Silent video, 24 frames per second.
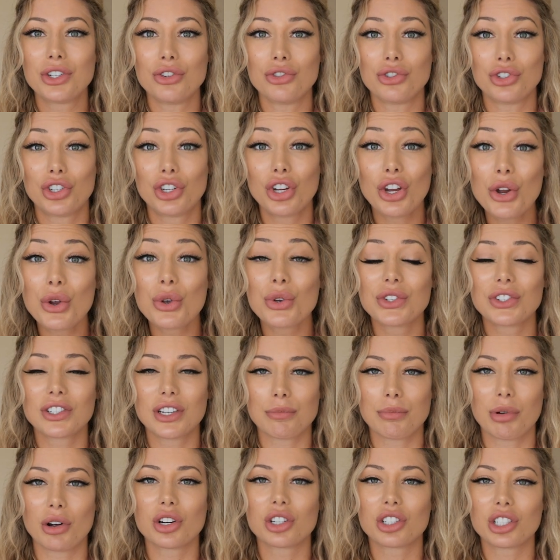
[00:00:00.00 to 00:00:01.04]
to choose to
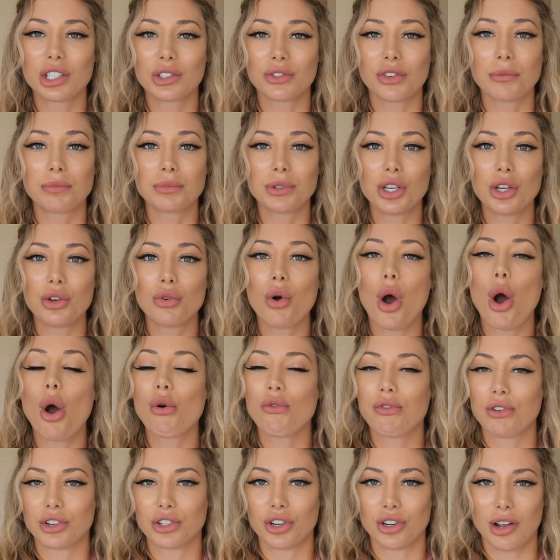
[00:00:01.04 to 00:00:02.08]
purchase from you
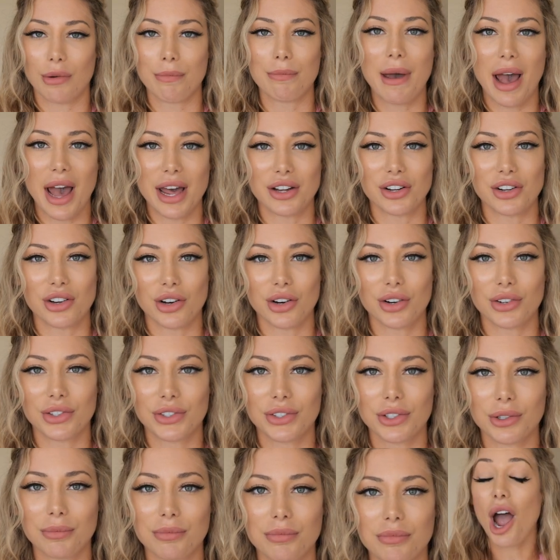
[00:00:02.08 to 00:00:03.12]
over your
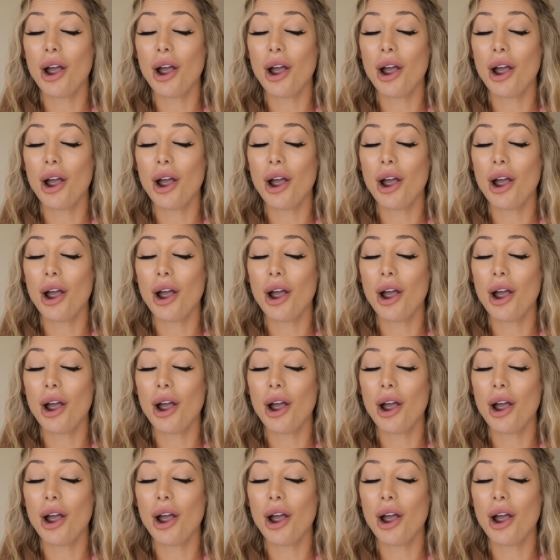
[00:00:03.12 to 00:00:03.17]
competitors.